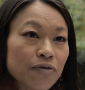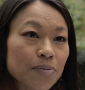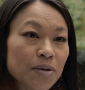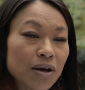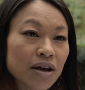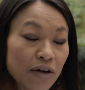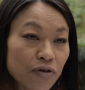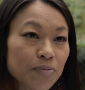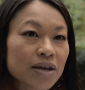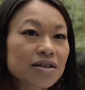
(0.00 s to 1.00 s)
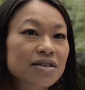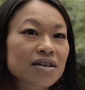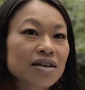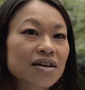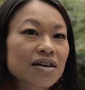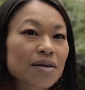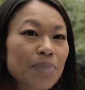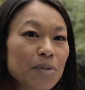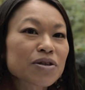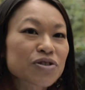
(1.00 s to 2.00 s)
from the government,
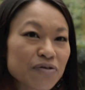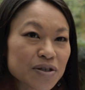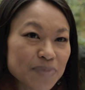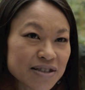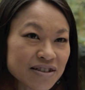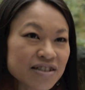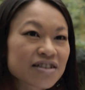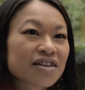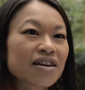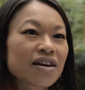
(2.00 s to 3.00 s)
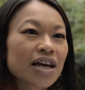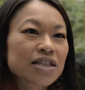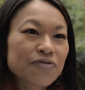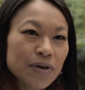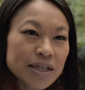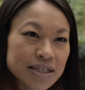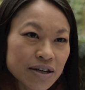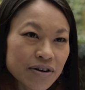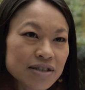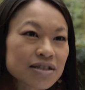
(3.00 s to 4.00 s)
public service message. It's very
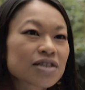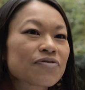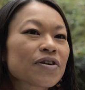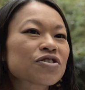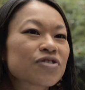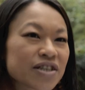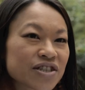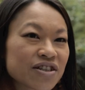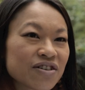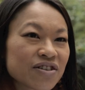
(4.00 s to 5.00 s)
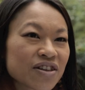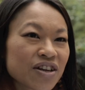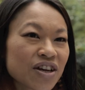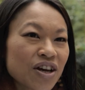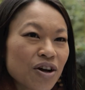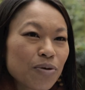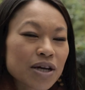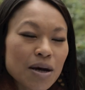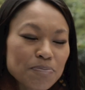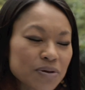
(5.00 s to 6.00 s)
serious and it's very traditional. We
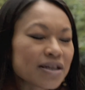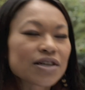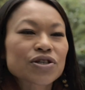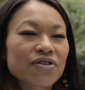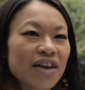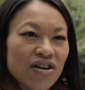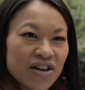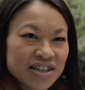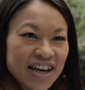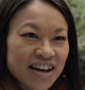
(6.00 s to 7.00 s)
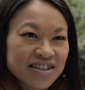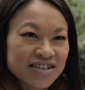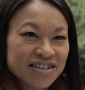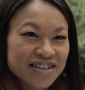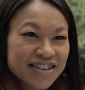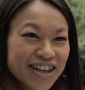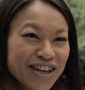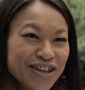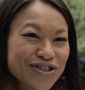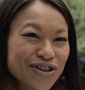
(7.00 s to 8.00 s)
completely turned that on its head.
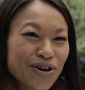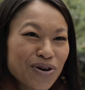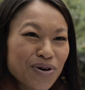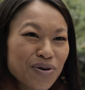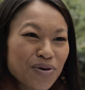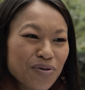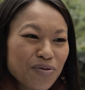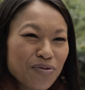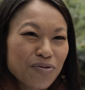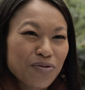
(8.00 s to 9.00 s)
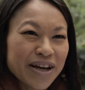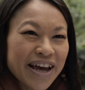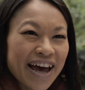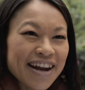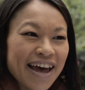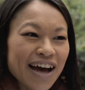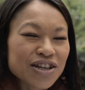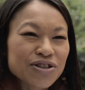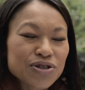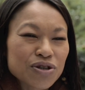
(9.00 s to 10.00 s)
So we had
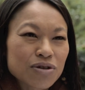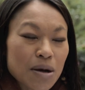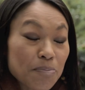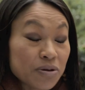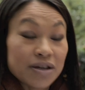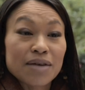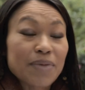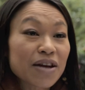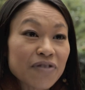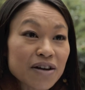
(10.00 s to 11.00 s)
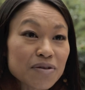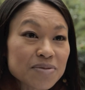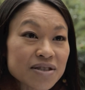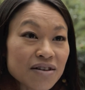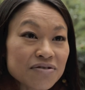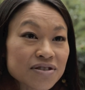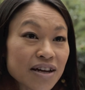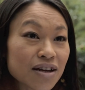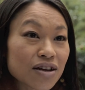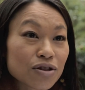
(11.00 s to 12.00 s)
actors who completely made fun of themselves.
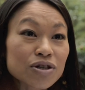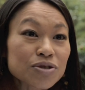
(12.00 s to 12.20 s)
They looked